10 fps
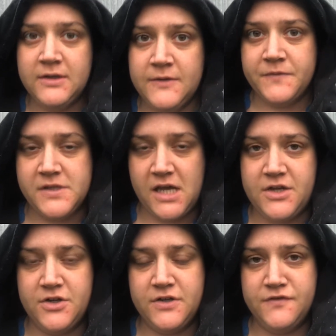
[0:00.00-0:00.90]
it's
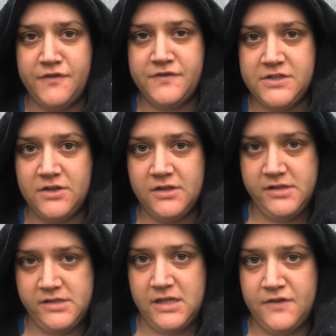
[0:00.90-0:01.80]

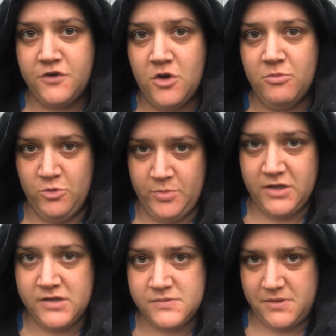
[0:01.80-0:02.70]
$150, if not more,
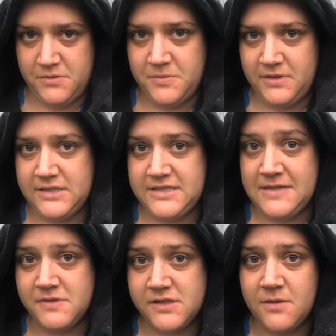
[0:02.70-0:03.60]
because we would be
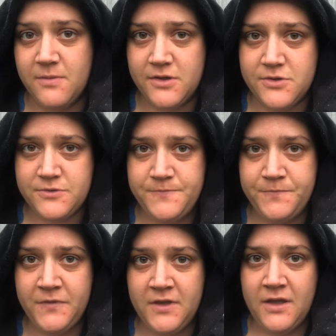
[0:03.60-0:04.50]
deemed as commercial,
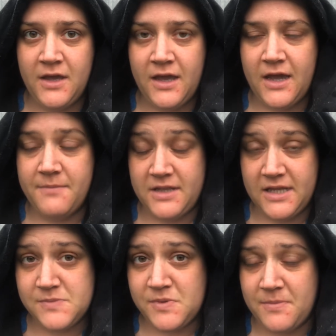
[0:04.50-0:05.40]
and
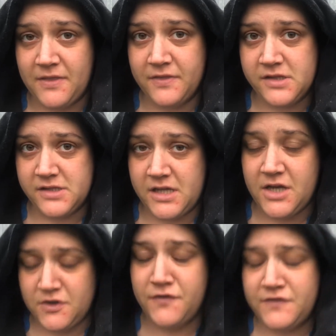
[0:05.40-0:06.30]
that's per month. So it's
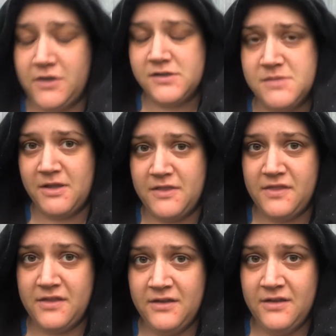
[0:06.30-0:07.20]
$150 a month
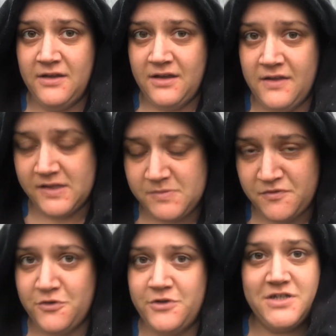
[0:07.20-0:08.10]

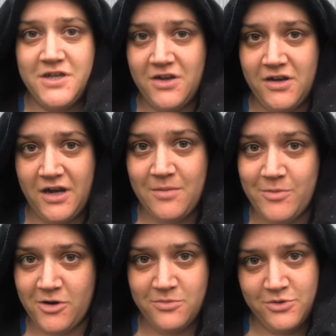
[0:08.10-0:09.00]
before you turn on a light
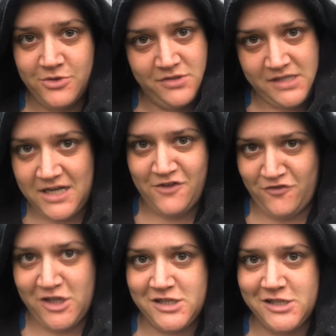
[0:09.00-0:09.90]
bulb or use any of
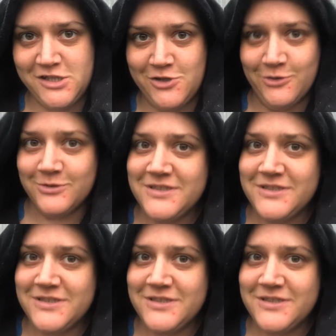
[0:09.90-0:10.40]
Justin's tools,